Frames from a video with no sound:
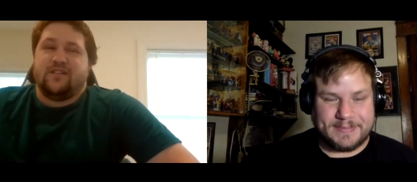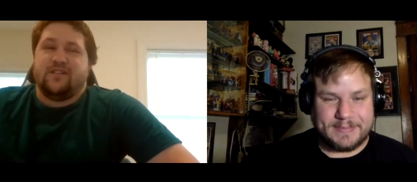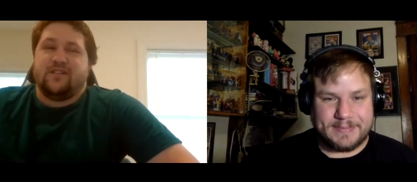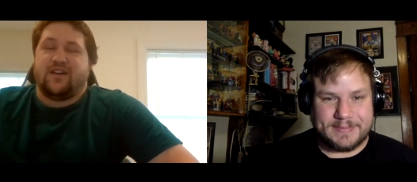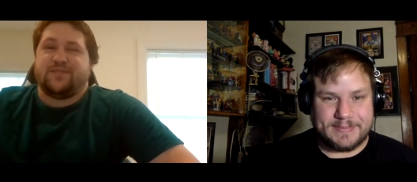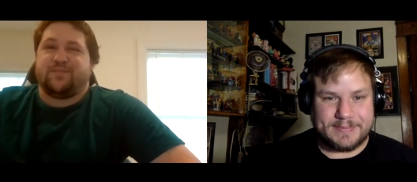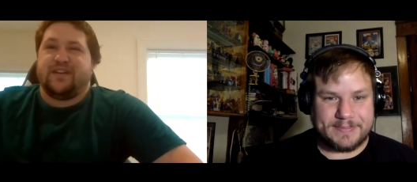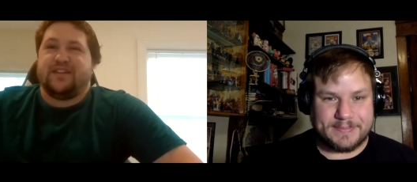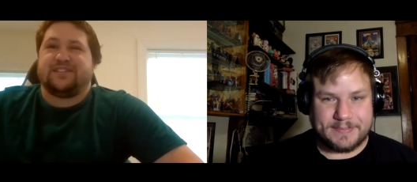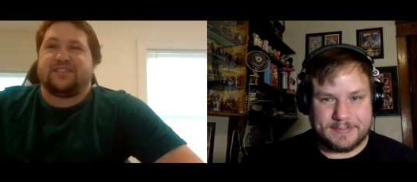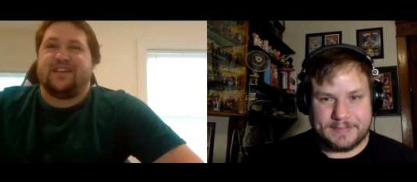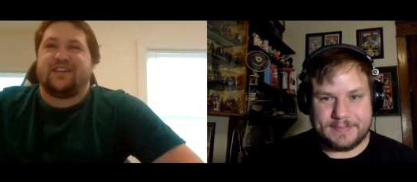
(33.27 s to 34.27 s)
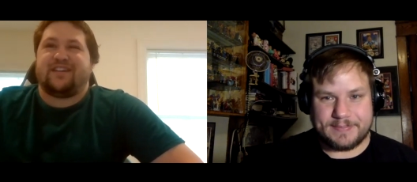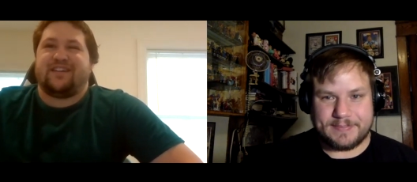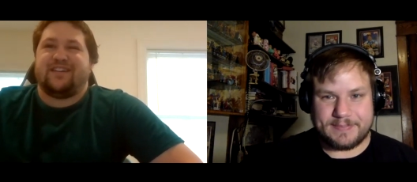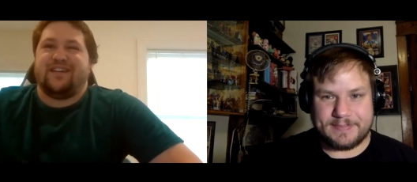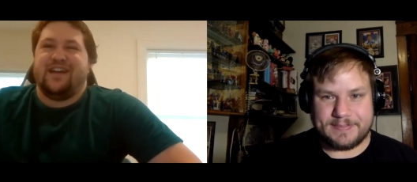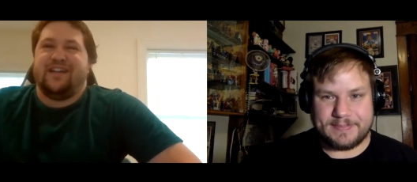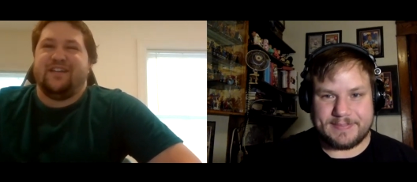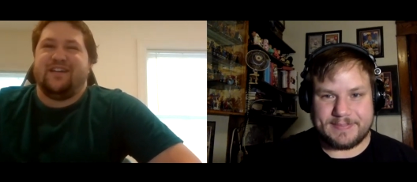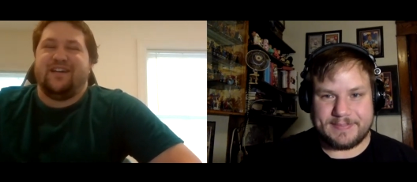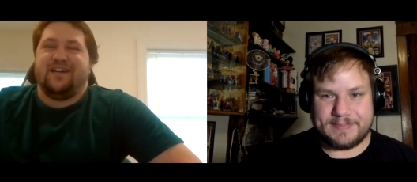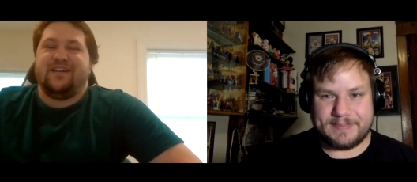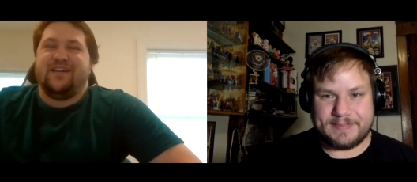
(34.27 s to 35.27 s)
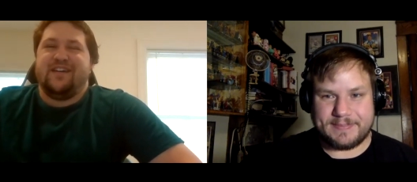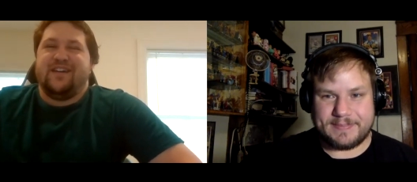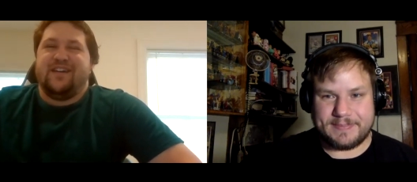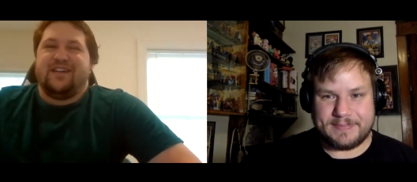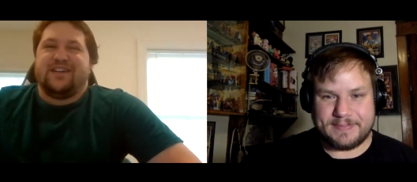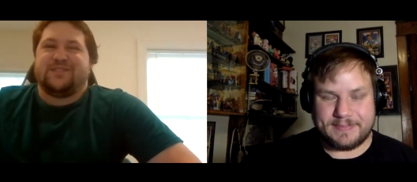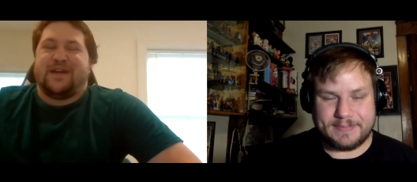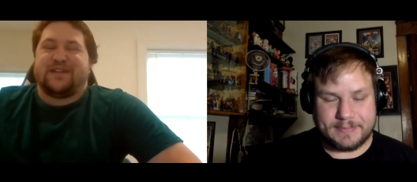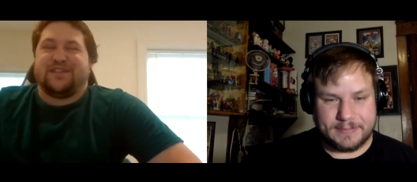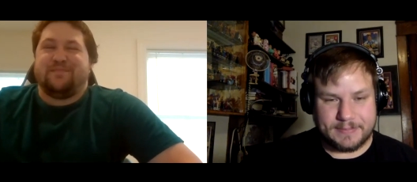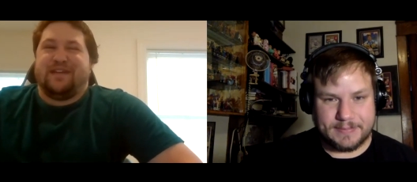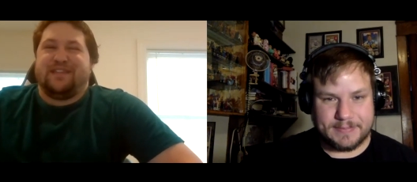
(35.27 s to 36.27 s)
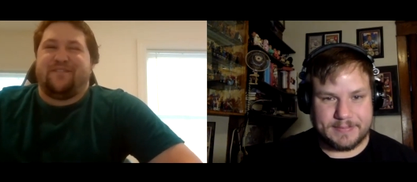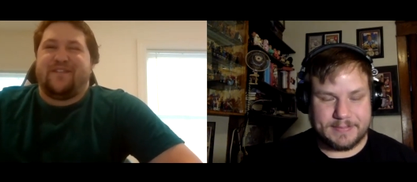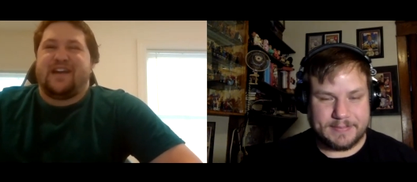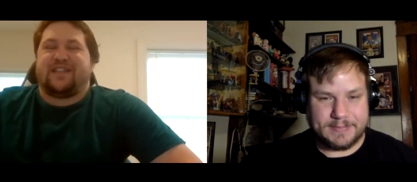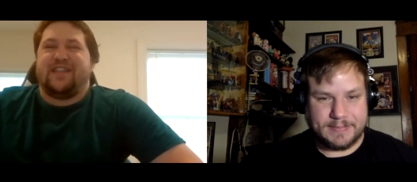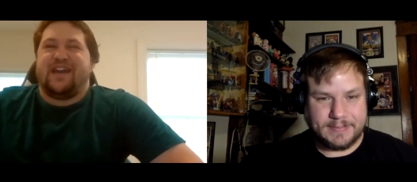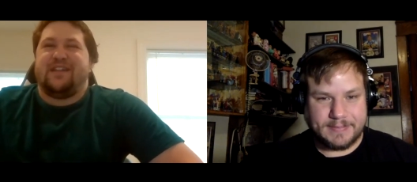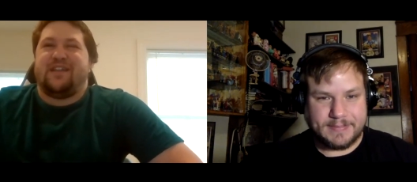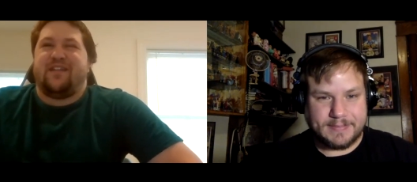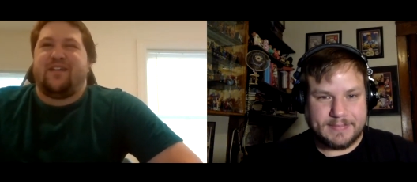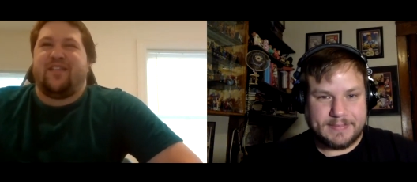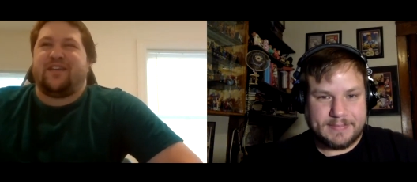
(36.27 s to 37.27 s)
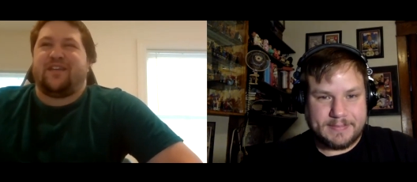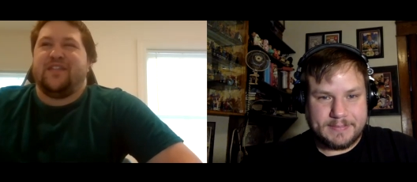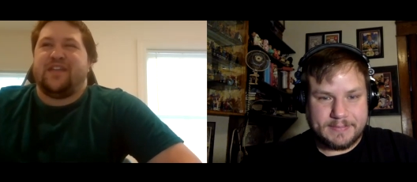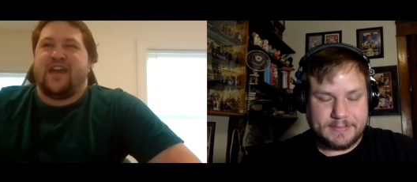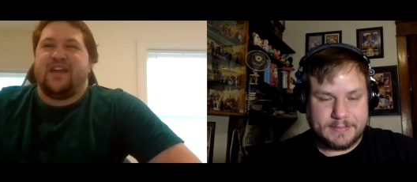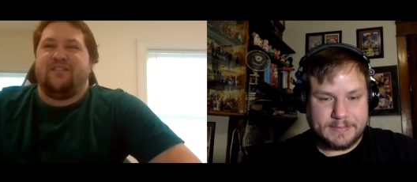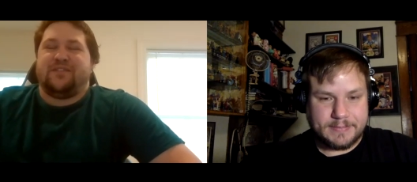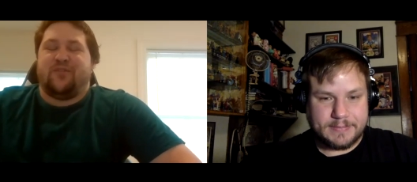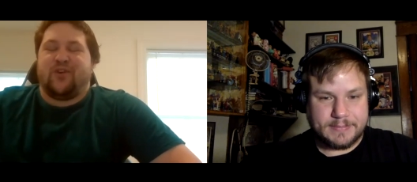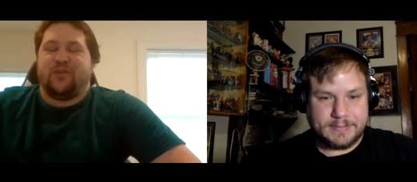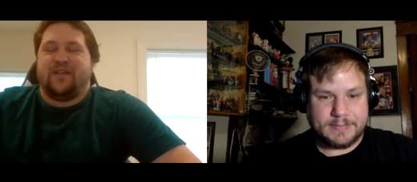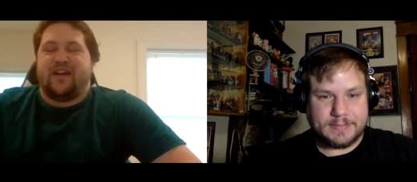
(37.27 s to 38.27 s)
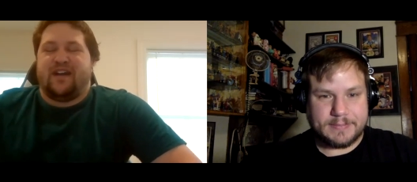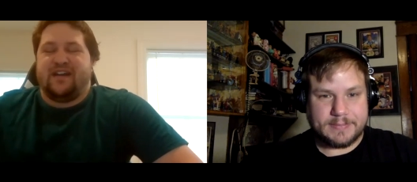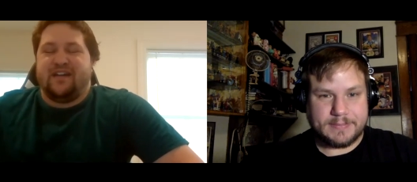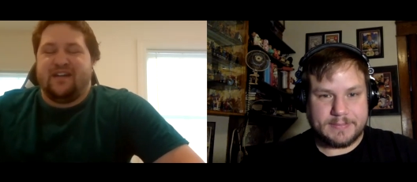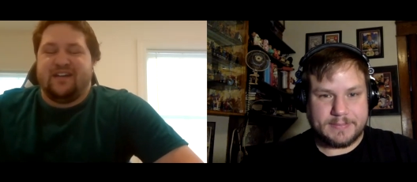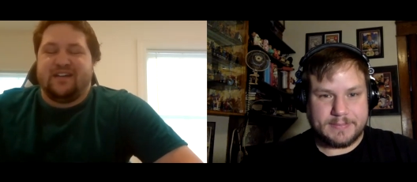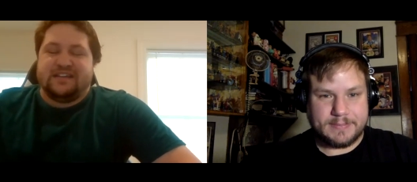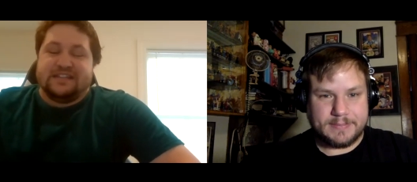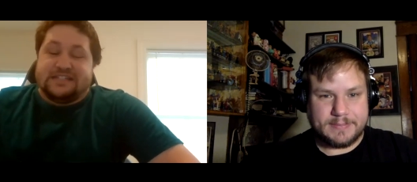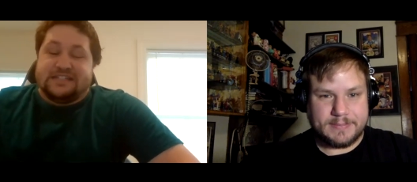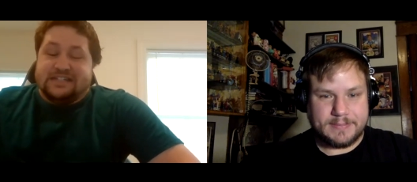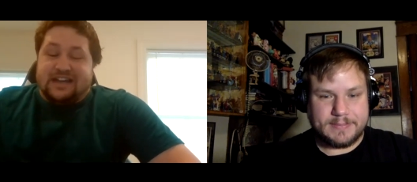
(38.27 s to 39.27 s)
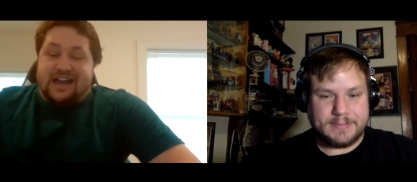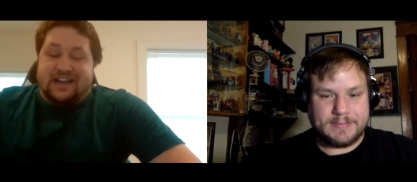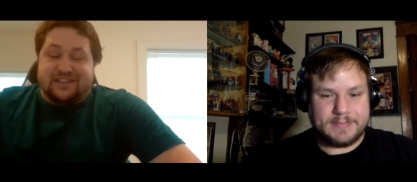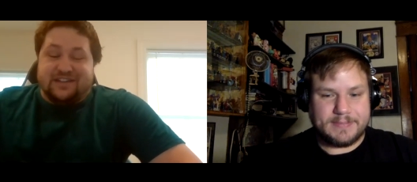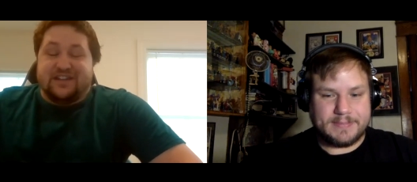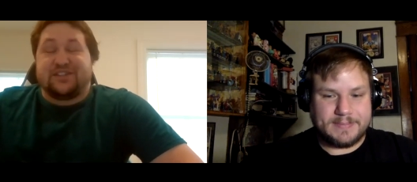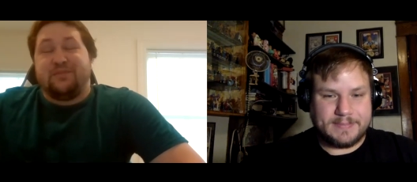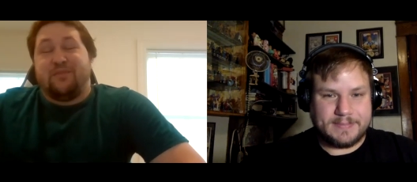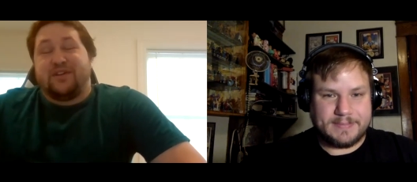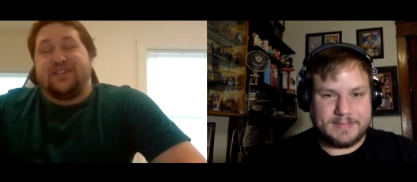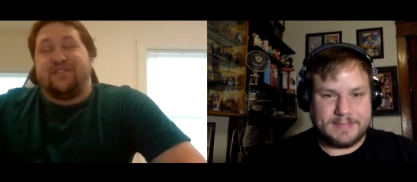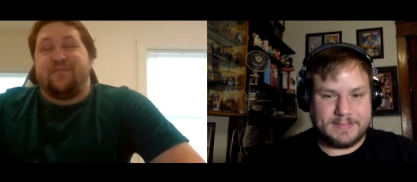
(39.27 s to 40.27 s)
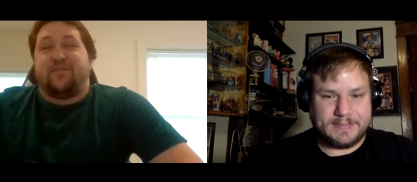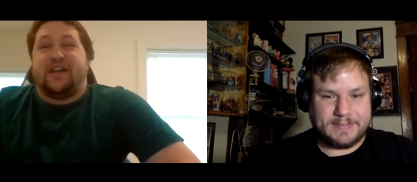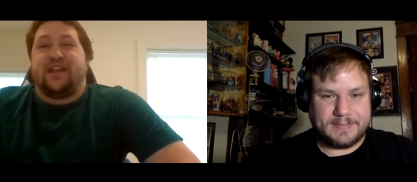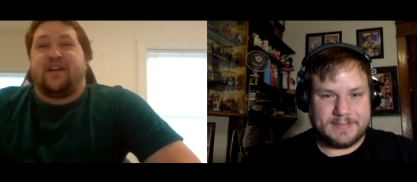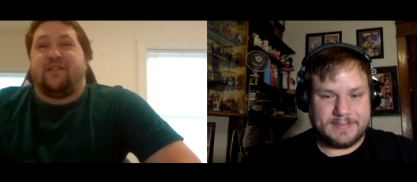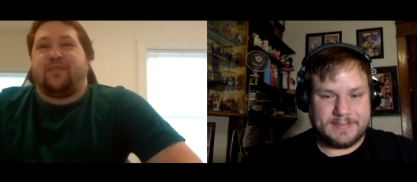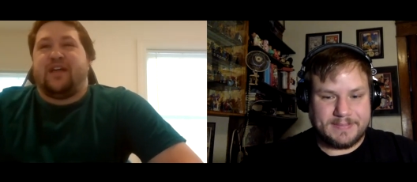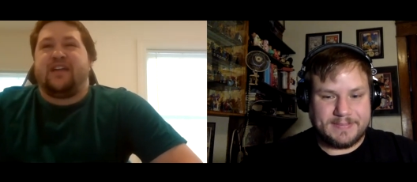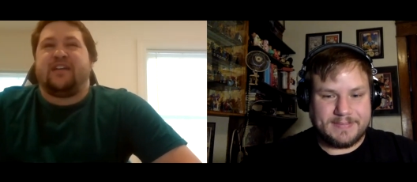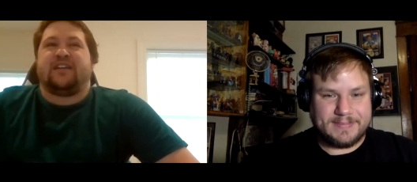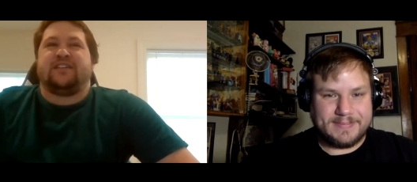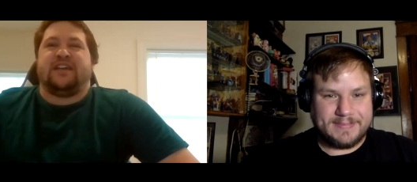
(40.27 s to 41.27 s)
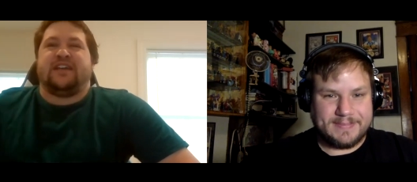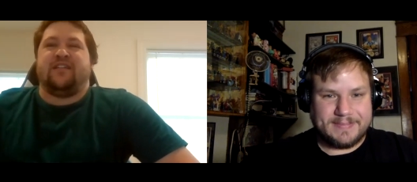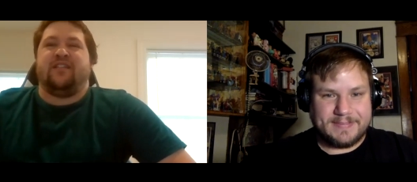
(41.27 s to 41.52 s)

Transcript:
Speaker 1: No, it's pretty sick, and uh, especially being the fact that, like, the day of the tournament, I uh, actually initially wasn't even planning on playing it because I didn't